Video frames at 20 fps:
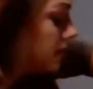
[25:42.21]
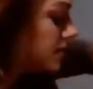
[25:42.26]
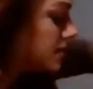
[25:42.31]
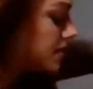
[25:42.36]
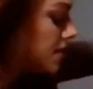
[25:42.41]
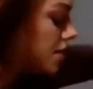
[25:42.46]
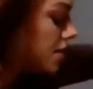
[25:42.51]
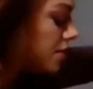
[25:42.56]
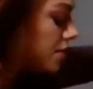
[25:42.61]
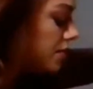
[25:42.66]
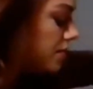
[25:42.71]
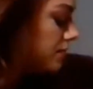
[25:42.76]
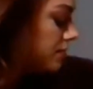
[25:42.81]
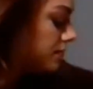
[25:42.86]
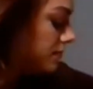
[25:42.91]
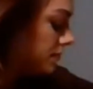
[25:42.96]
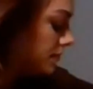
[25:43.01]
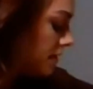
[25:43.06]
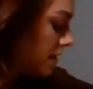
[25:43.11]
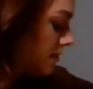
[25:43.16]
So
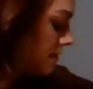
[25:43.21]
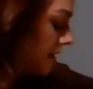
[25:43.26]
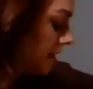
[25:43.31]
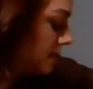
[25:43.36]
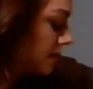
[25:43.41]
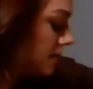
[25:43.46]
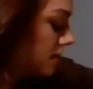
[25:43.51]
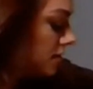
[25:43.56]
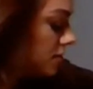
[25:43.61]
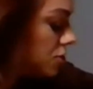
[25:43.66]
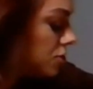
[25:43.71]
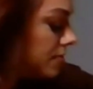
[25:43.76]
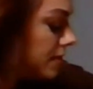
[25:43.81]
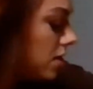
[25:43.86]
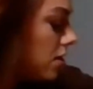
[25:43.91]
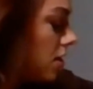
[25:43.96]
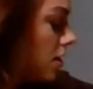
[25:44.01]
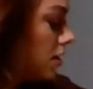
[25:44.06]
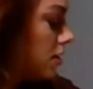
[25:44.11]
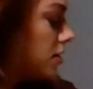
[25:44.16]
it makes it a little bit
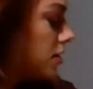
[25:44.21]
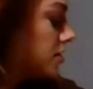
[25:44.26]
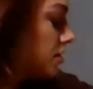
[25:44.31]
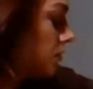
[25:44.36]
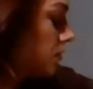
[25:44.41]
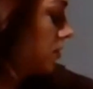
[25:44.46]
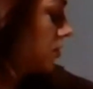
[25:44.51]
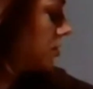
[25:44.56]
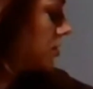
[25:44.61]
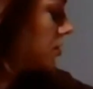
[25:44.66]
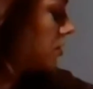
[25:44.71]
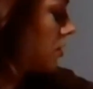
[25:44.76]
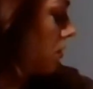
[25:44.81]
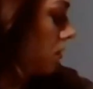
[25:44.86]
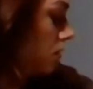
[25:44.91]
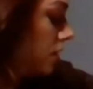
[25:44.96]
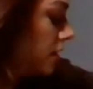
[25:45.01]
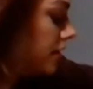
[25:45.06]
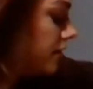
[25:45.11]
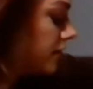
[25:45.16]
harder. So we'll just
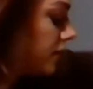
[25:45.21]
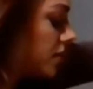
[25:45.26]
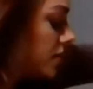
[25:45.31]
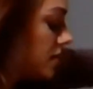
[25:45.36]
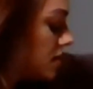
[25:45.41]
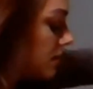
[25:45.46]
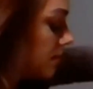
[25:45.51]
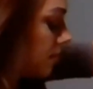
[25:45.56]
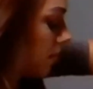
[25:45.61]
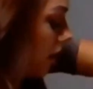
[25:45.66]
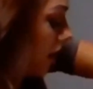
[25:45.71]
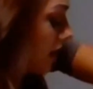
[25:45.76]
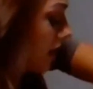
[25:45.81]
hold it for this